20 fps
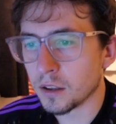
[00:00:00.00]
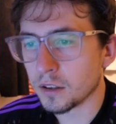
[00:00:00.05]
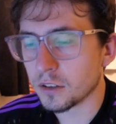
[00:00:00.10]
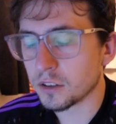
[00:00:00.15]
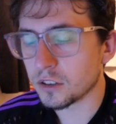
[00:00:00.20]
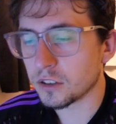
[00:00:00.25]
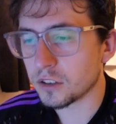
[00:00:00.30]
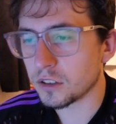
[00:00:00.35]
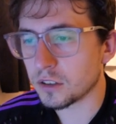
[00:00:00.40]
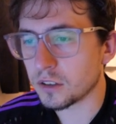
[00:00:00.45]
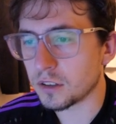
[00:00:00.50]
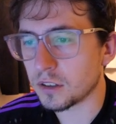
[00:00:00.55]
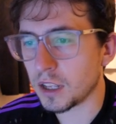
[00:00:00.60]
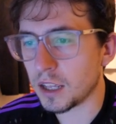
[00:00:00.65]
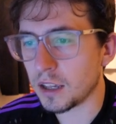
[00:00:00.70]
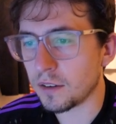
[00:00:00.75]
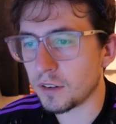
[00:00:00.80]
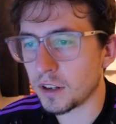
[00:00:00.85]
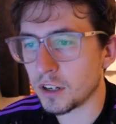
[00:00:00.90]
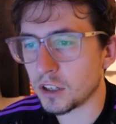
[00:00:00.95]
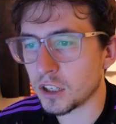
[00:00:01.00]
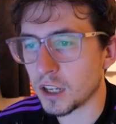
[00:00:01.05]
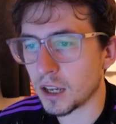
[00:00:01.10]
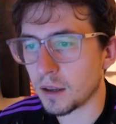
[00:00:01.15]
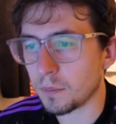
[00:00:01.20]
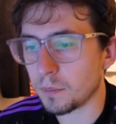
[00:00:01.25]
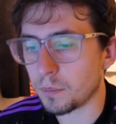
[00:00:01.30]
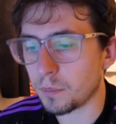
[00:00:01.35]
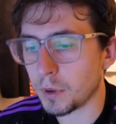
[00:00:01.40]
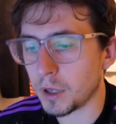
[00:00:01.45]
Stevenage
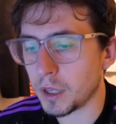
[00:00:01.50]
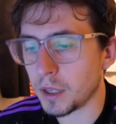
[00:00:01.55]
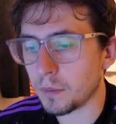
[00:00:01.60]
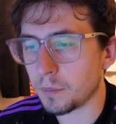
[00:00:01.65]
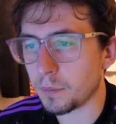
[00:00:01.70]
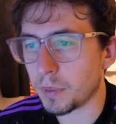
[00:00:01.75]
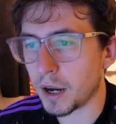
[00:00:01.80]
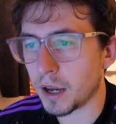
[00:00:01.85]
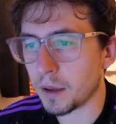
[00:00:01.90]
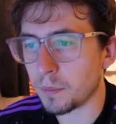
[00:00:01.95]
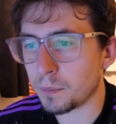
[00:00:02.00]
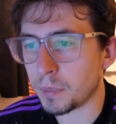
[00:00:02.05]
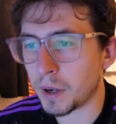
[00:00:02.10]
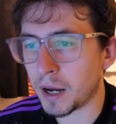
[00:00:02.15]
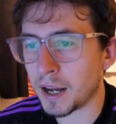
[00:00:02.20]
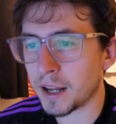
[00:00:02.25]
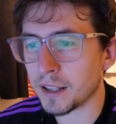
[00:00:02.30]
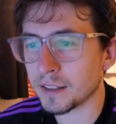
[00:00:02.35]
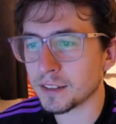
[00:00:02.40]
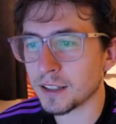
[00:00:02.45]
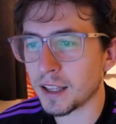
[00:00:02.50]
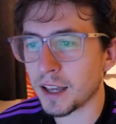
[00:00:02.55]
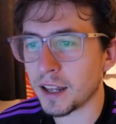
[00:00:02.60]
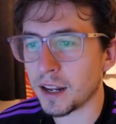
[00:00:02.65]
getting beat by Barnsley,